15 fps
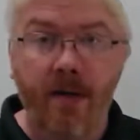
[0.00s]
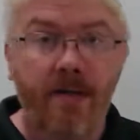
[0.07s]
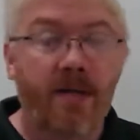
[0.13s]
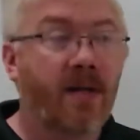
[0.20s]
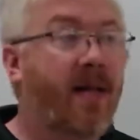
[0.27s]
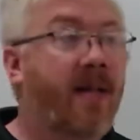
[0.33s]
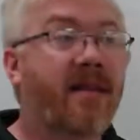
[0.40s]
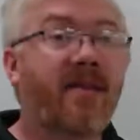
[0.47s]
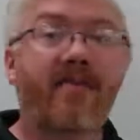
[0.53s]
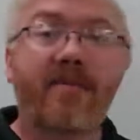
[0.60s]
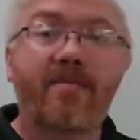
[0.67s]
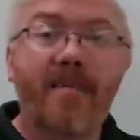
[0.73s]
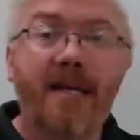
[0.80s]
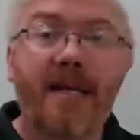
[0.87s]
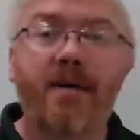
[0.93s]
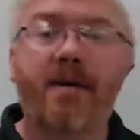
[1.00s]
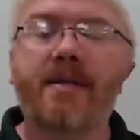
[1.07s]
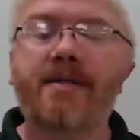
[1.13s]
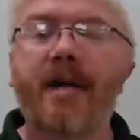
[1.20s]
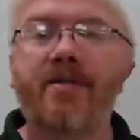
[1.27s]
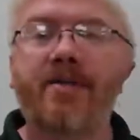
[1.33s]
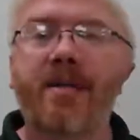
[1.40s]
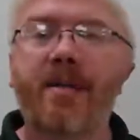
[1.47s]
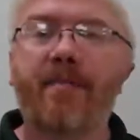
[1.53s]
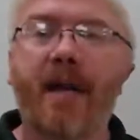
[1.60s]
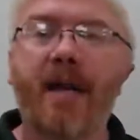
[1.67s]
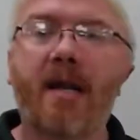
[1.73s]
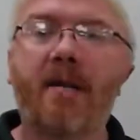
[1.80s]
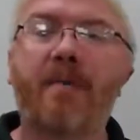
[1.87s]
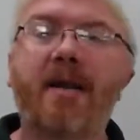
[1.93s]
The length of a meter is actually
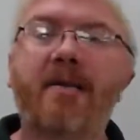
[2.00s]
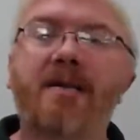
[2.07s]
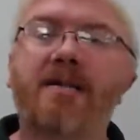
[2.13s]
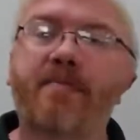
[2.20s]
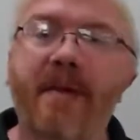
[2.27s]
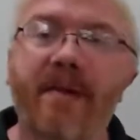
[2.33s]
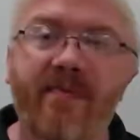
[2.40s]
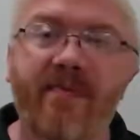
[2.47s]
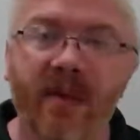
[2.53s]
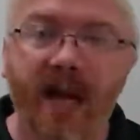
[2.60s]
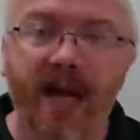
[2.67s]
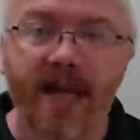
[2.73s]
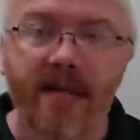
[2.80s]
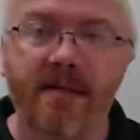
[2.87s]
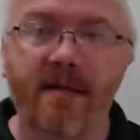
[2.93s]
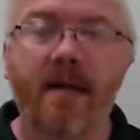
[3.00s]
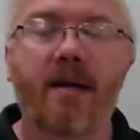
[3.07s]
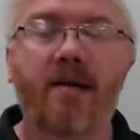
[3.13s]
dependent upon the speed of light.